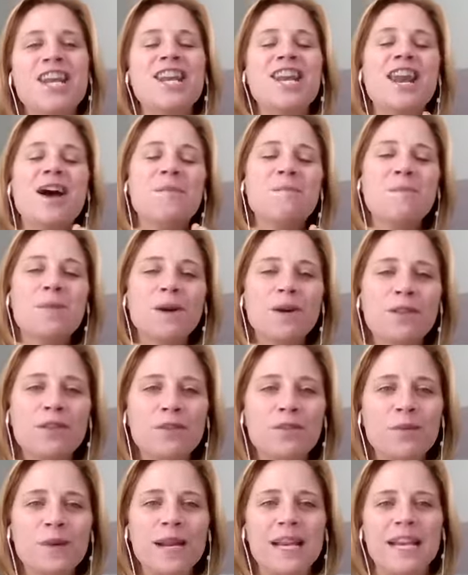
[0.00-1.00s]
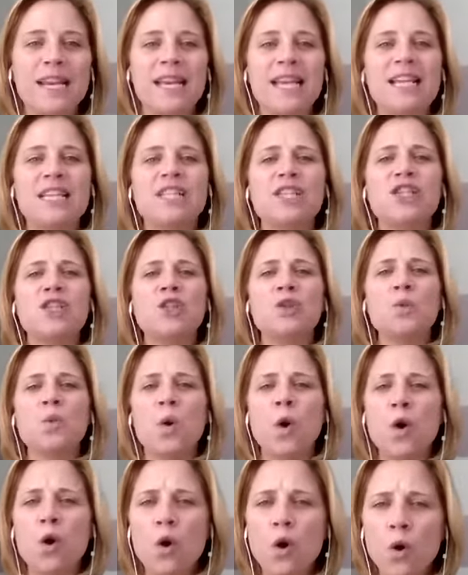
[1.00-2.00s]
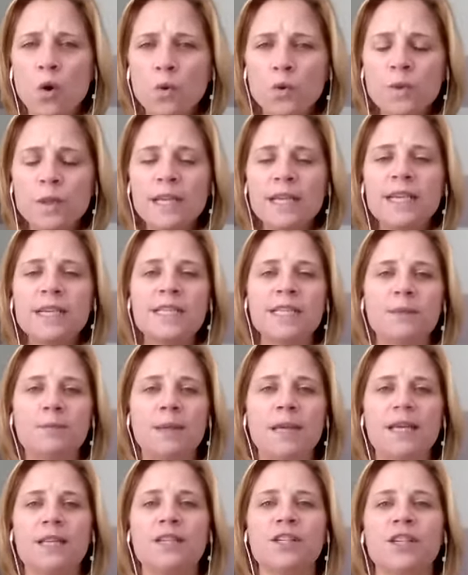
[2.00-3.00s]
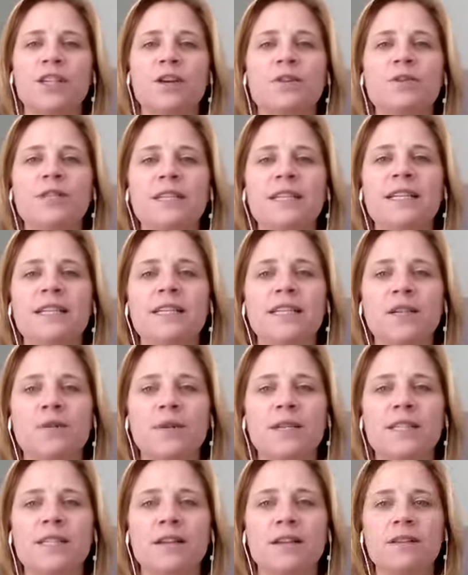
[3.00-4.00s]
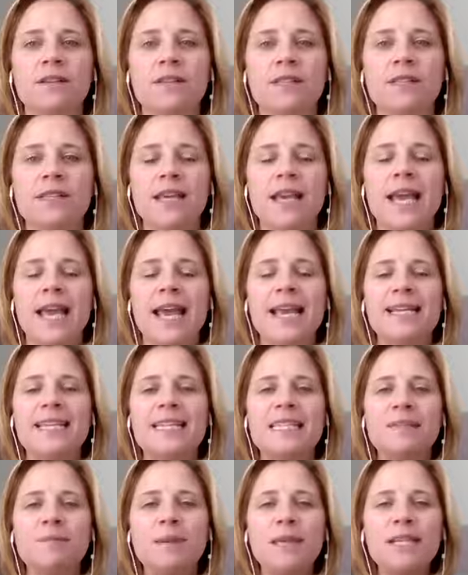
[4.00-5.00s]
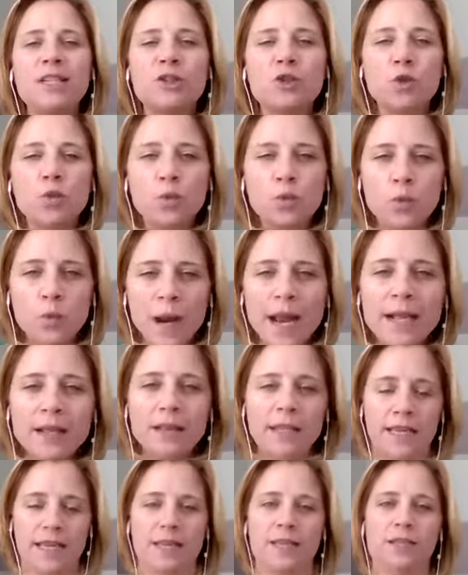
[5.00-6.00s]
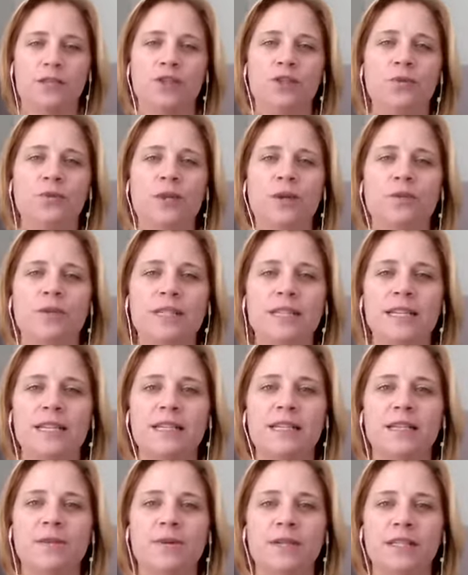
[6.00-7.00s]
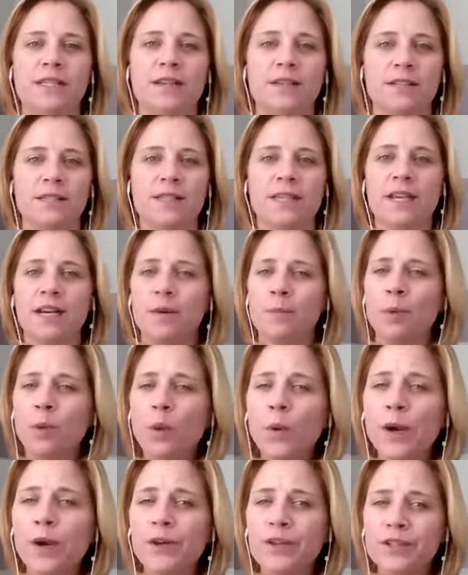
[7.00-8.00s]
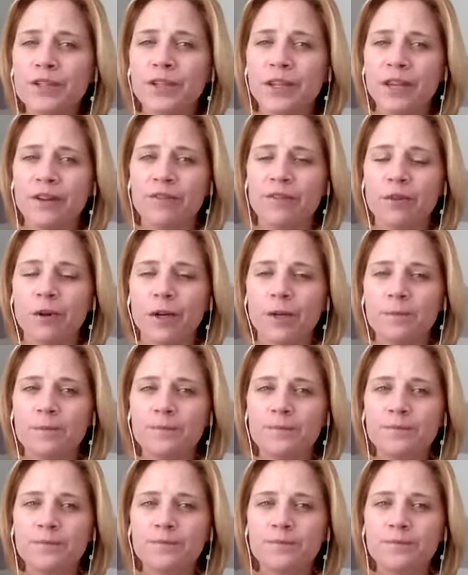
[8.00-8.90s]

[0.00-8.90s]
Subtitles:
Number 3 is to only speak to those needs and results and to speak directly to those needs and results that an employer is looking for.